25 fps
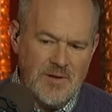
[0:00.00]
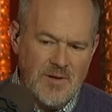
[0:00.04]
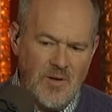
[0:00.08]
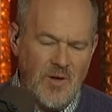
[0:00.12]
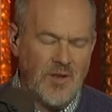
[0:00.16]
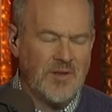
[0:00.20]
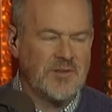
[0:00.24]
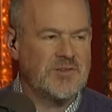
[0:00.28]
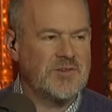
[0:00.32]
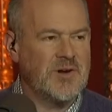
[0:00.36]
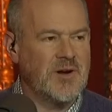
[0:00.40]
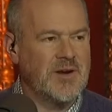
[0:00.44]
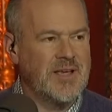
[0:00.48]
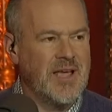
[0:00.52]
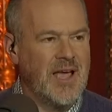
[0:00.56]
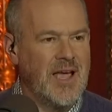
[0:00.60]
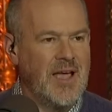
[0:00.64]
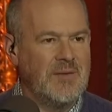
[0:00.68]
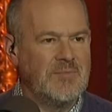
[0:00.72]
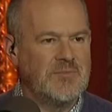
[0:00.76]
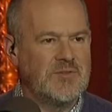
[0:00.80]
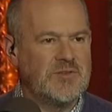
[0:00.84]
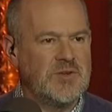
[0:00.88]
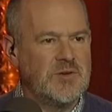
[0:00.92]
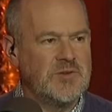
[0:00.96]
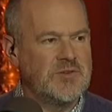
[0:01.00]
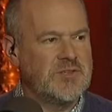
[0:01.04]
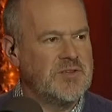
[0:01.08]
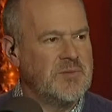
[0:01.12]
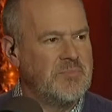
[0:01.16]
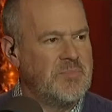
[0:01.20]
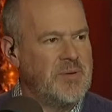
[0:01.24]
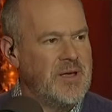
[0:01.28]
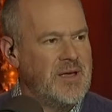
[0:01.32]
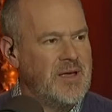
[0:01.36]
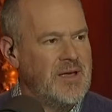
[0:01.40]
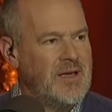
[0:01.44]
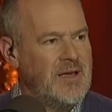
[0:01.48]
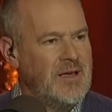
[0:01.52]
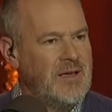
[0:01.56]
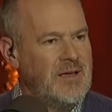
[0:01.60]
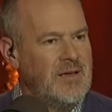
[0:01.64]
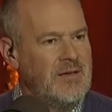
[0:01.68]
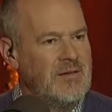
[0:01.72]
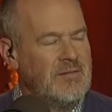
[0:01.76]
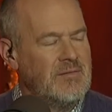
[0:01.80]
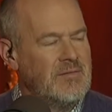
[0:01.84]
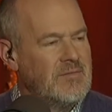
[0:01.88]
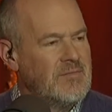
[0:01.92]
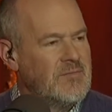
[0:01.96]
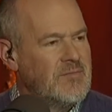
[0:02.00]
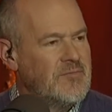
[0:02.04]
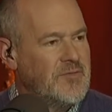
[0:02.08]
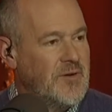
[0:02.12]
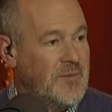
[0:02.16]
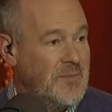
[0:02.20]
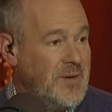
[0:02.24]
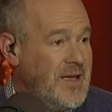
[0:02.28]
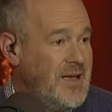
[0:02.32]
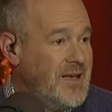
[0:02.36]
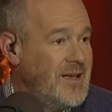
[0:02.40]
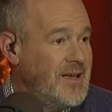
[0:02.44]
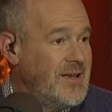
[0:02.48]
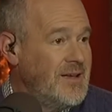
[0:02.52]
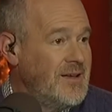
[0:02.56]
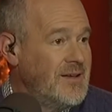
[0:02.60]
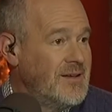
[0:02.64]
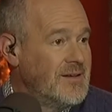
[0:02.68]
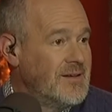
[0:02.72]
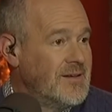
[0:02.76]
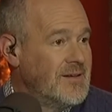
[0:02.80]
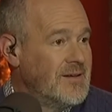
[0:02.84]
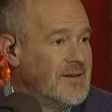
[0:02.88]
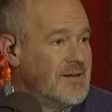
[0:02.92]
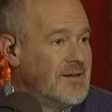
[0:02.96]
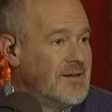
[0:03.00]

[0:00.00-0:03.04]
all star games used to be, for me,